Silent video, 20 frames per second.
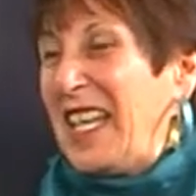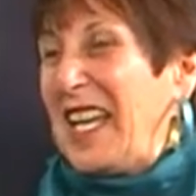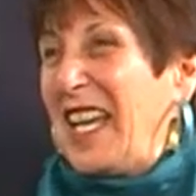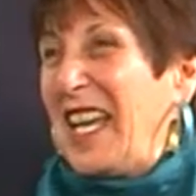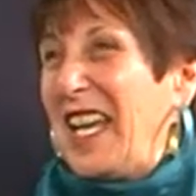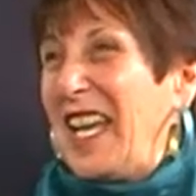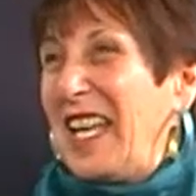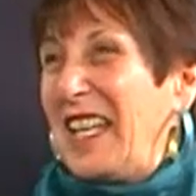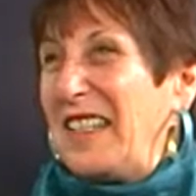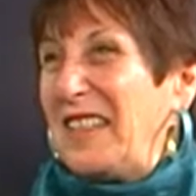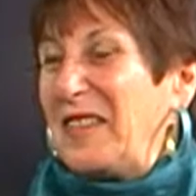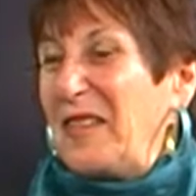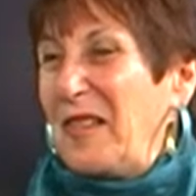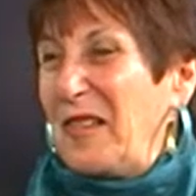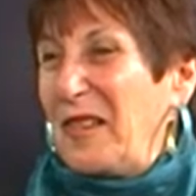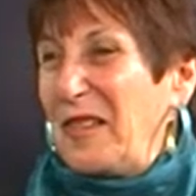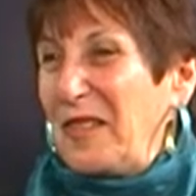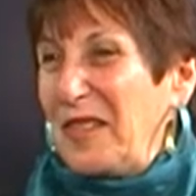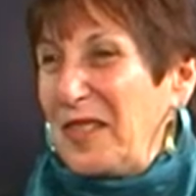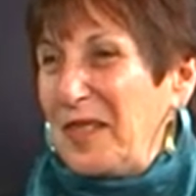And
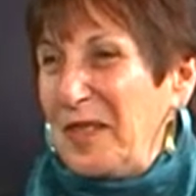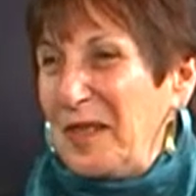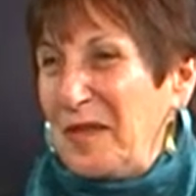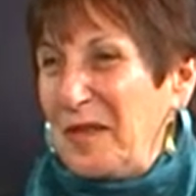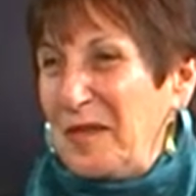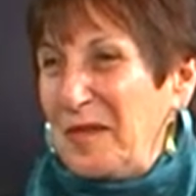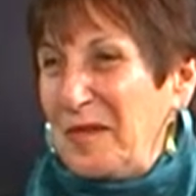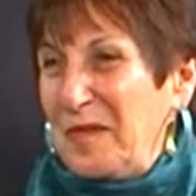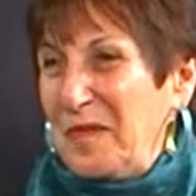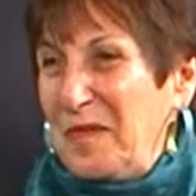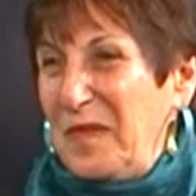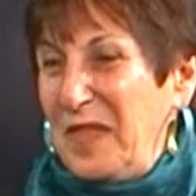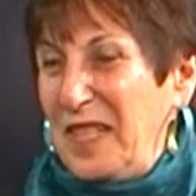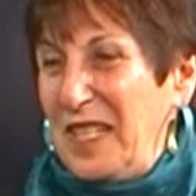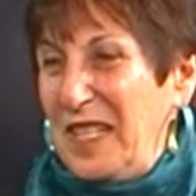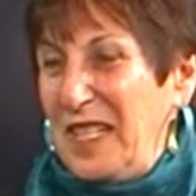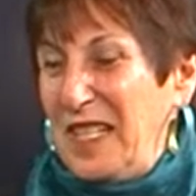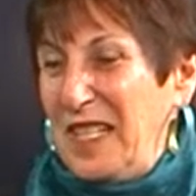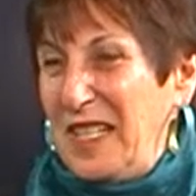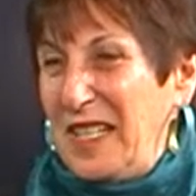also
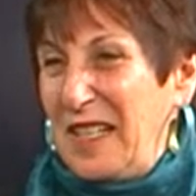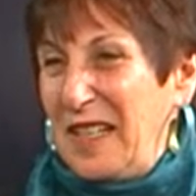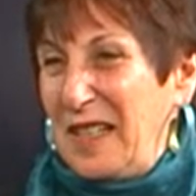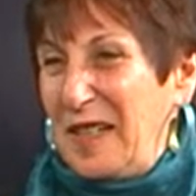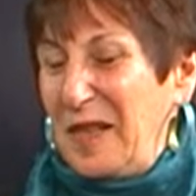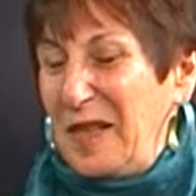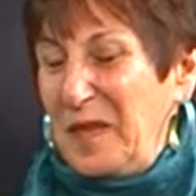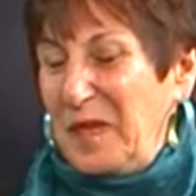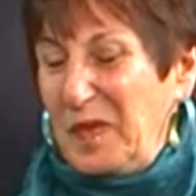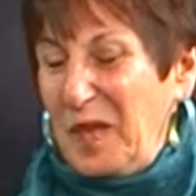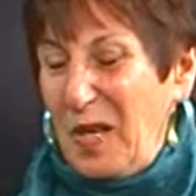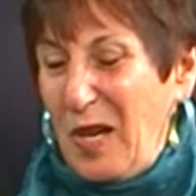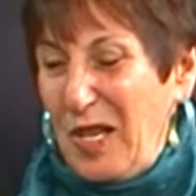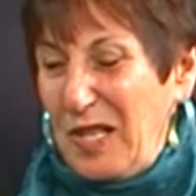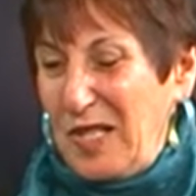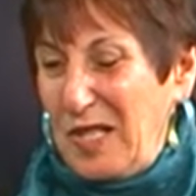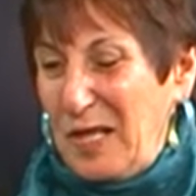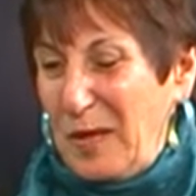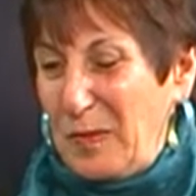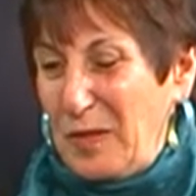the
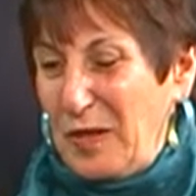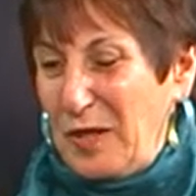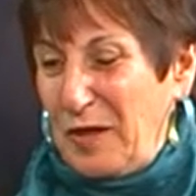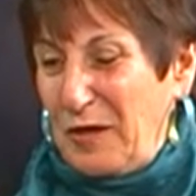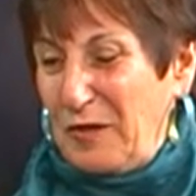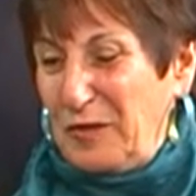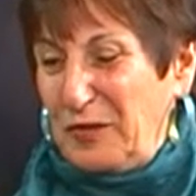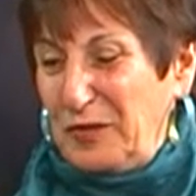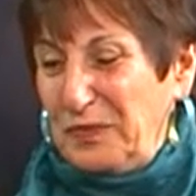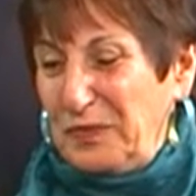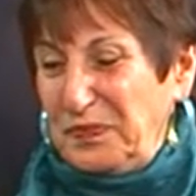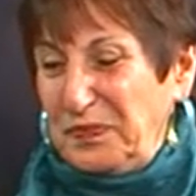concept of